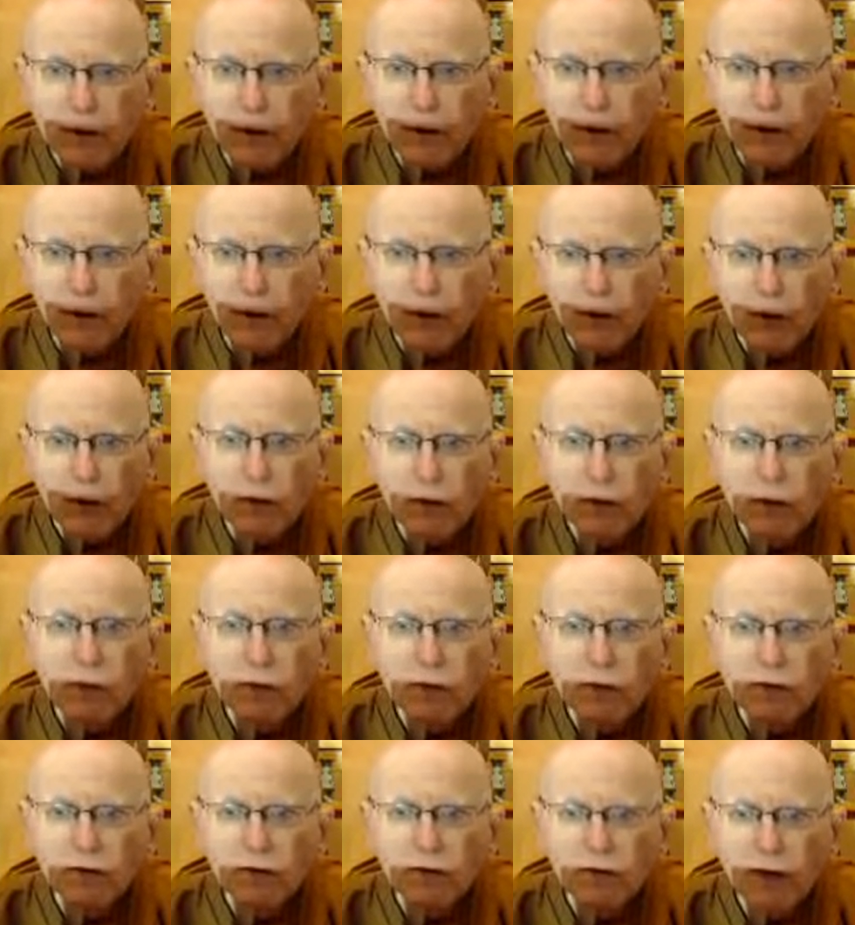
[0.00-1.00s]
A noble
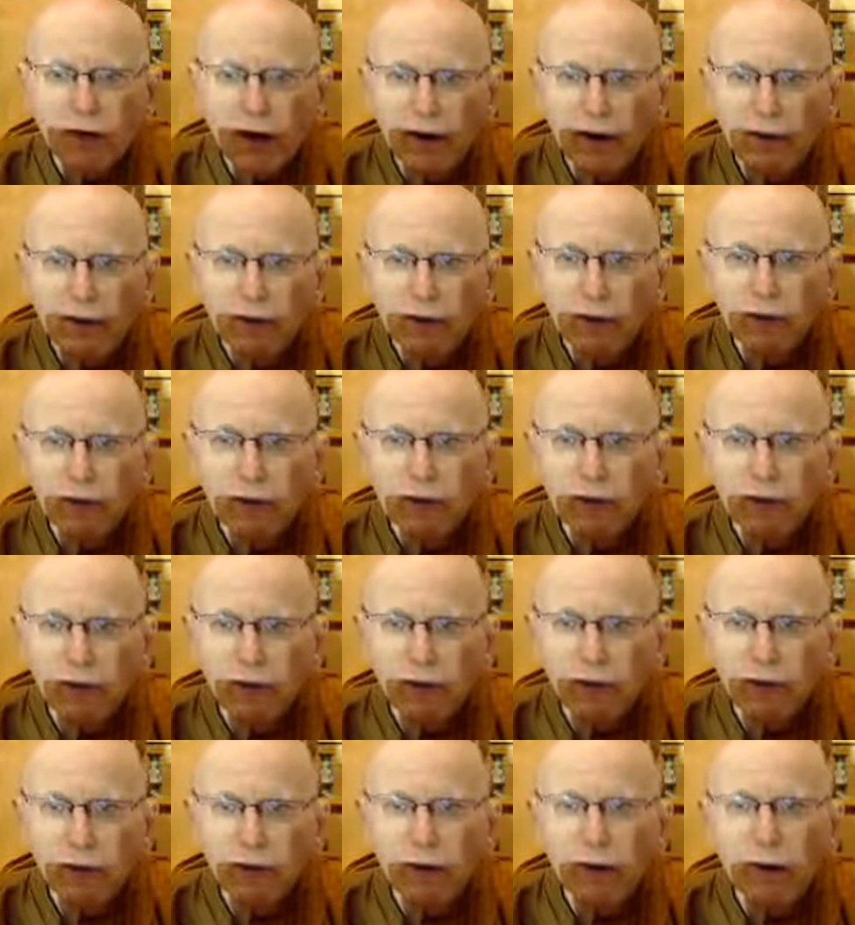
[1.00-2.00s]
disciple
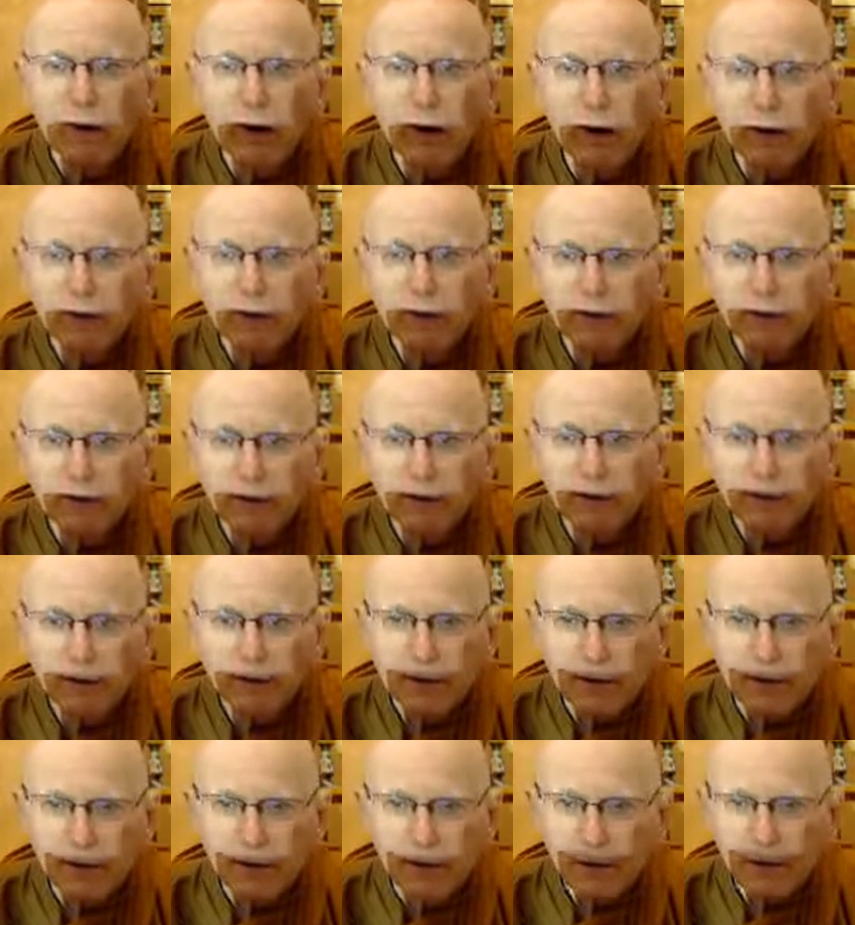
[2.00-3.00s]
whose mind
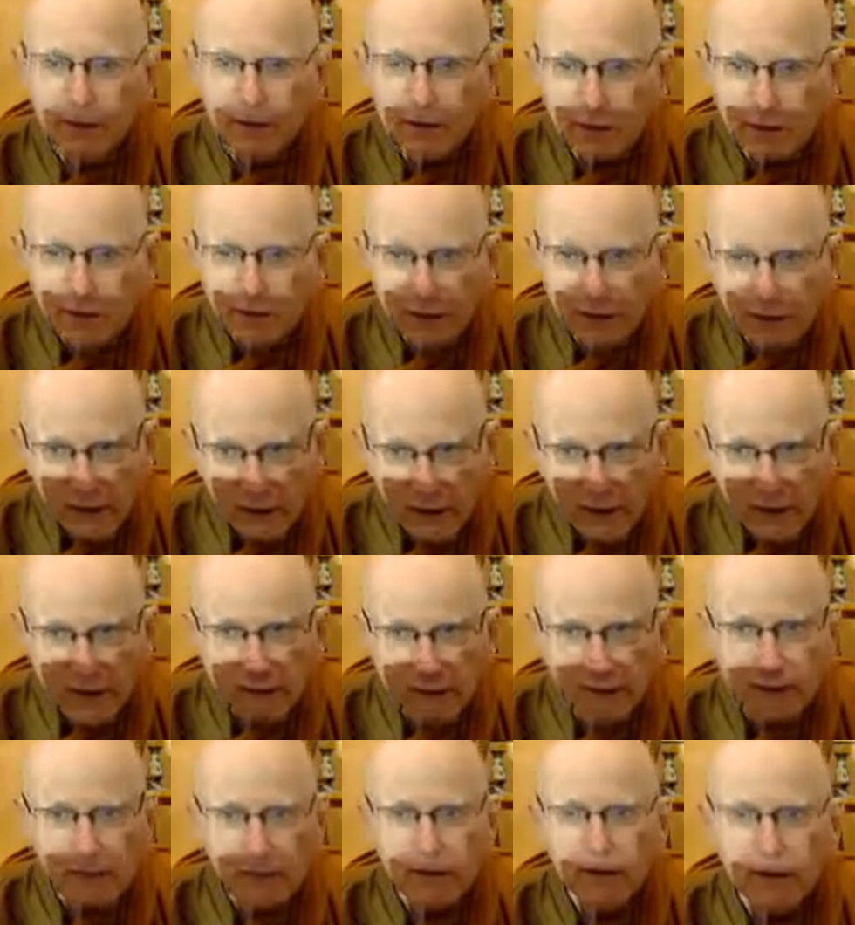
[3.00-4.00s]
is
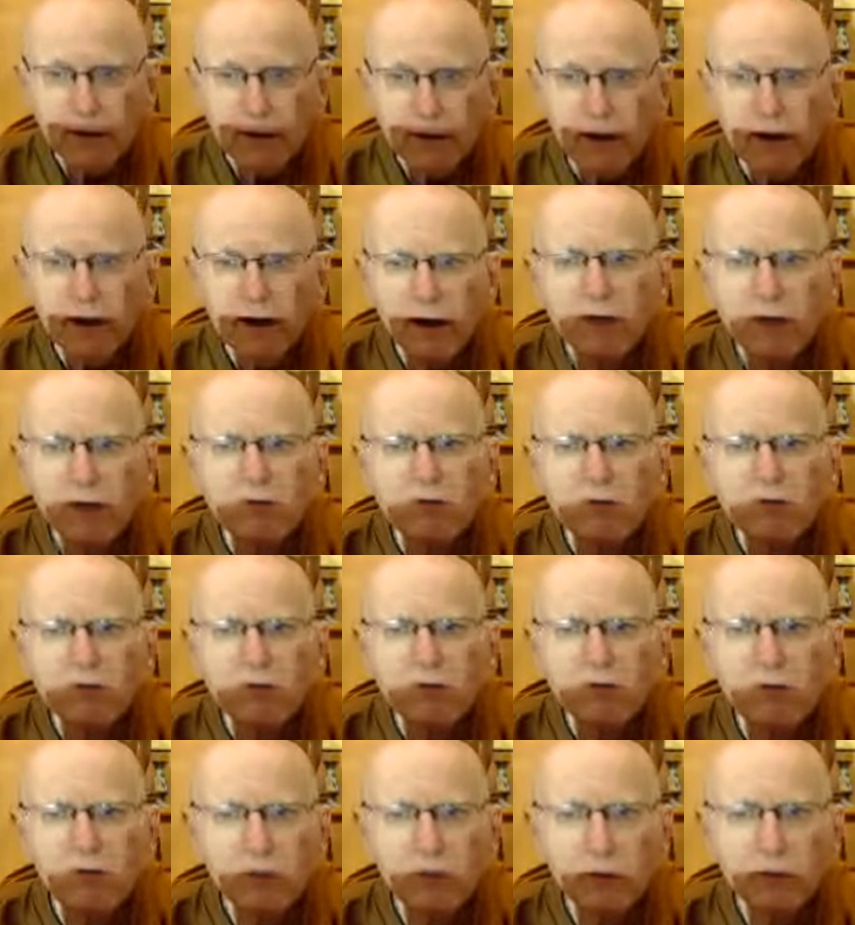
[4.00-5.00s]
straight gains
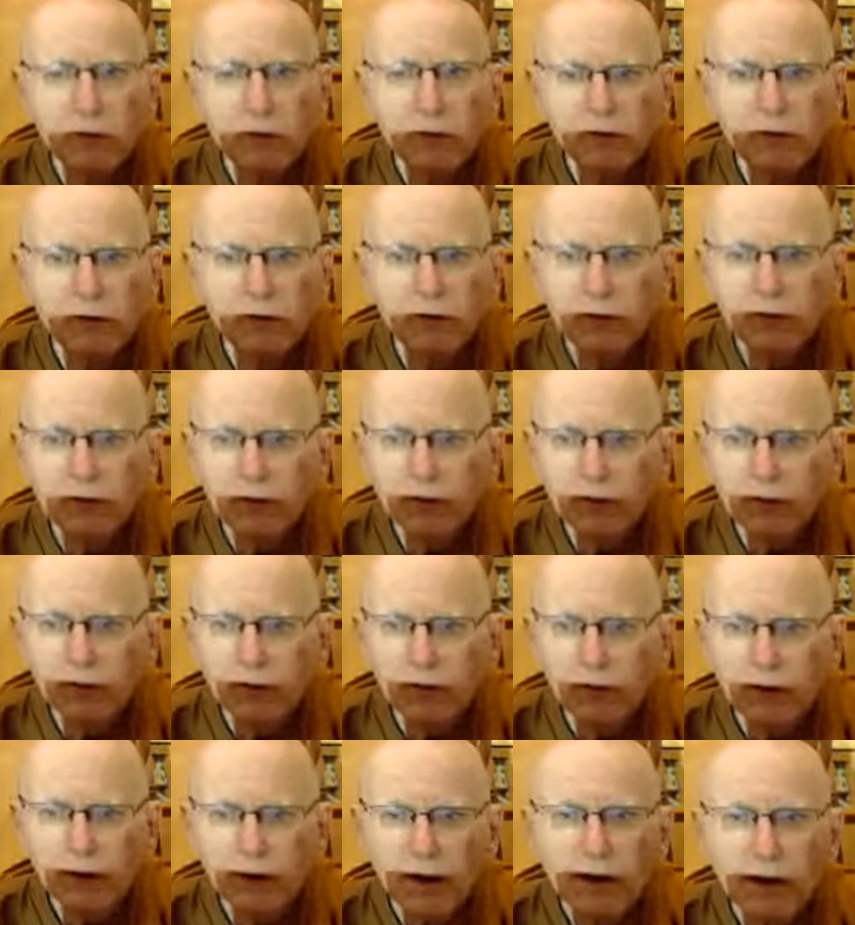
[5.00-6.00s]
inspiration
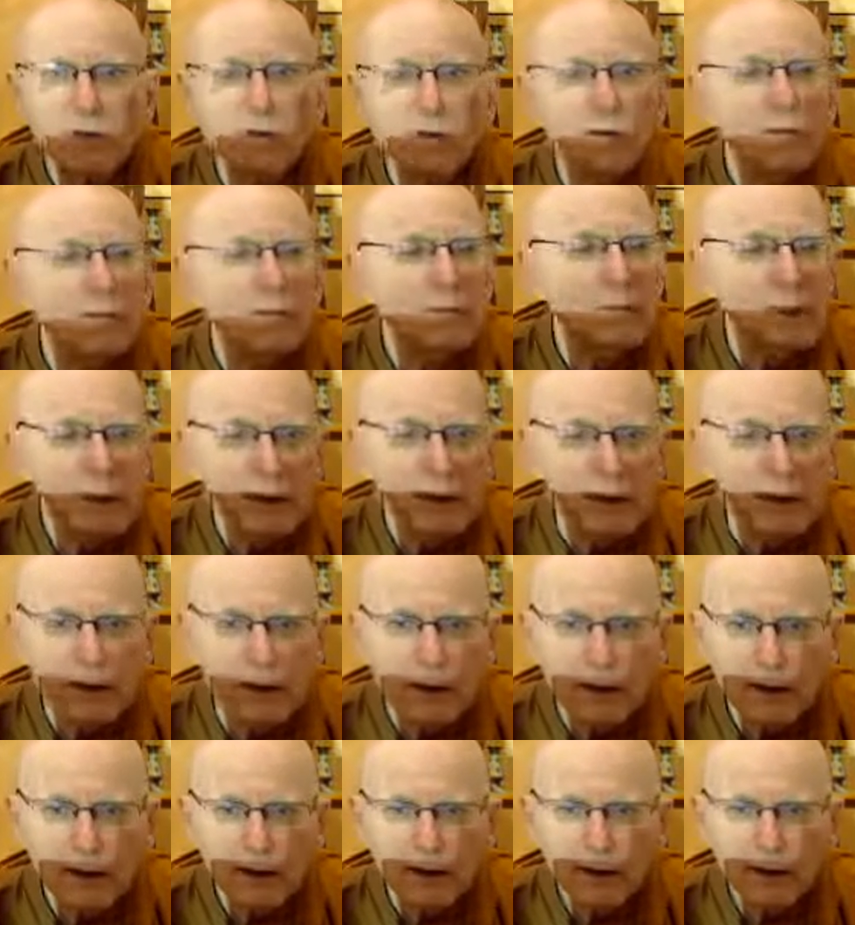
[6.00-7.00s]
in the
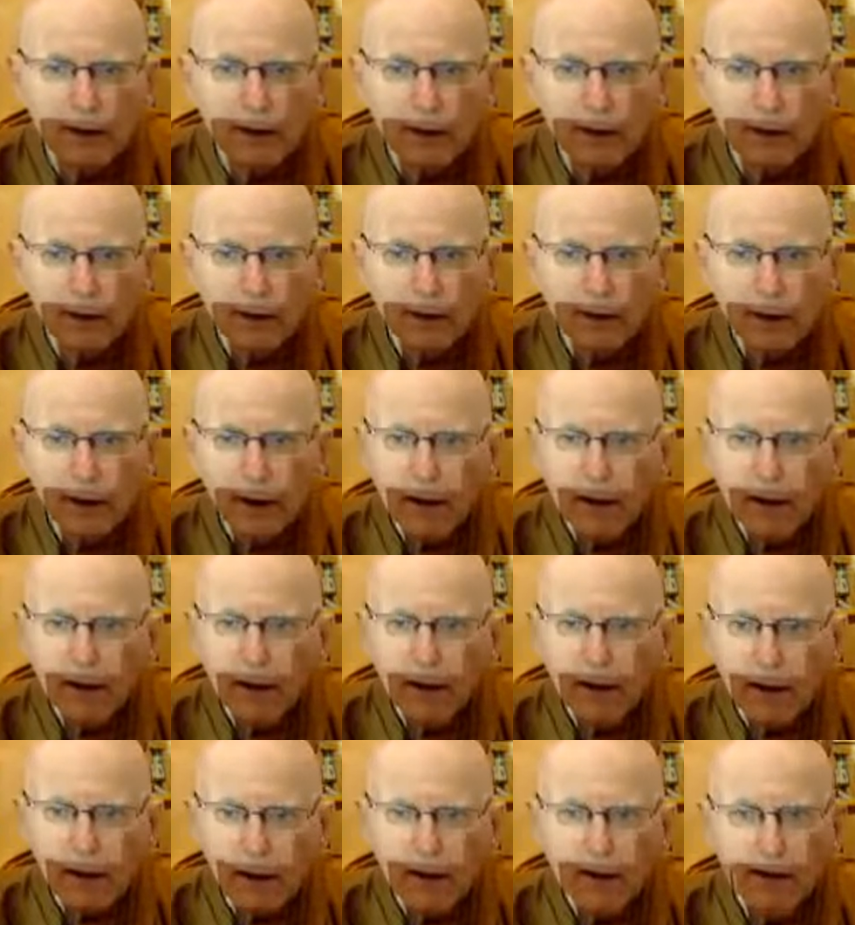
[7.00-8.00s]
meaning,
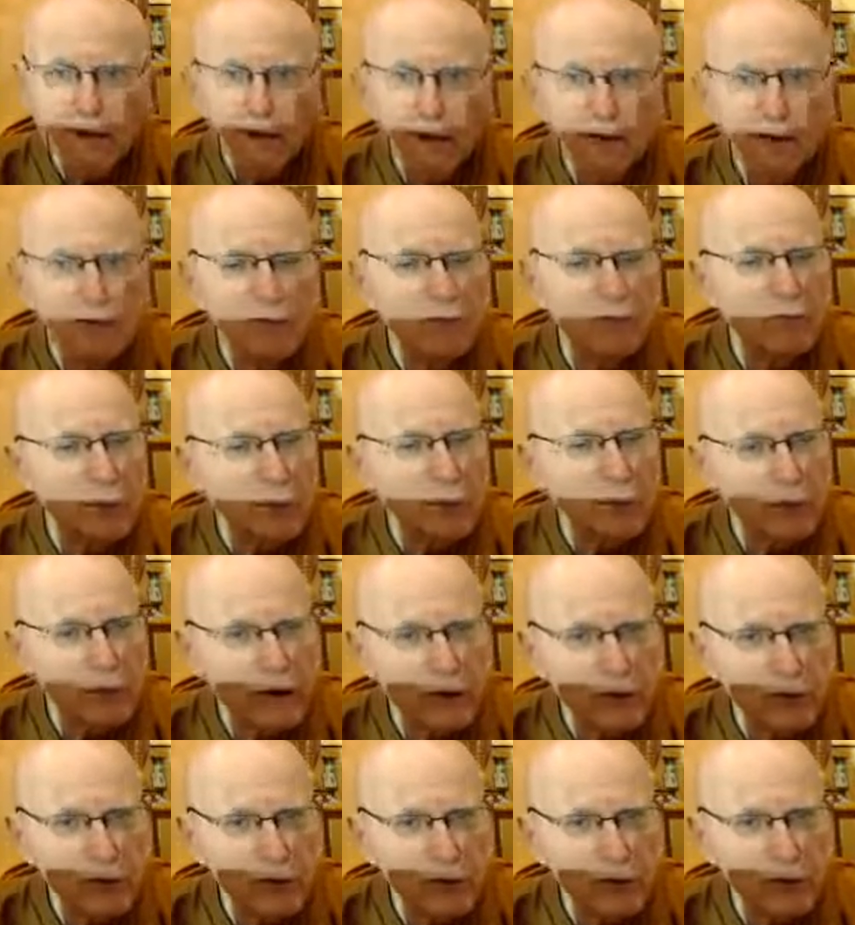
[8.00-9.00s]
gains
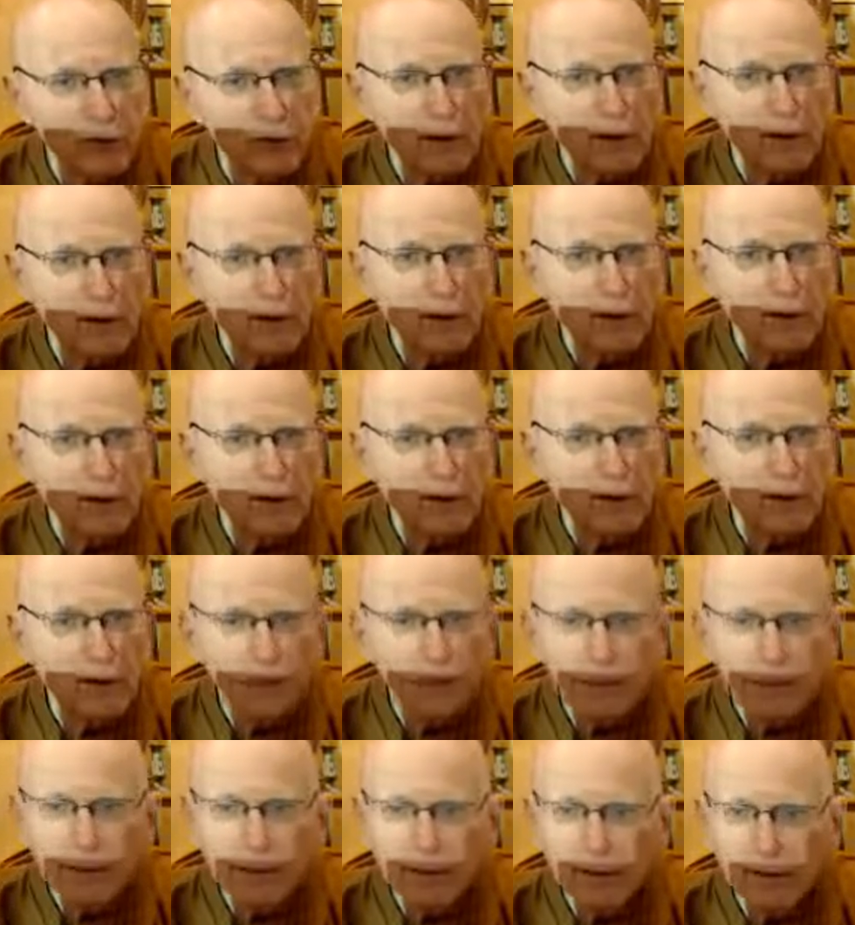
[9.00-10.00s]
inspiration in the
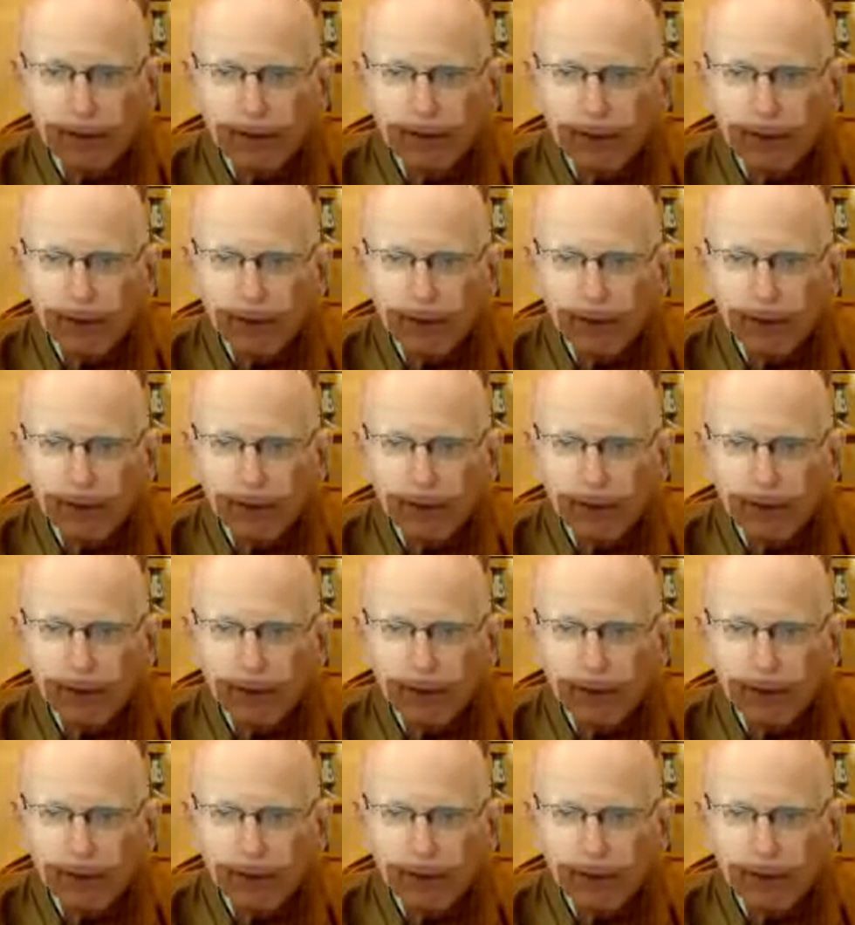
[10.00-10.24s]
Dhamma,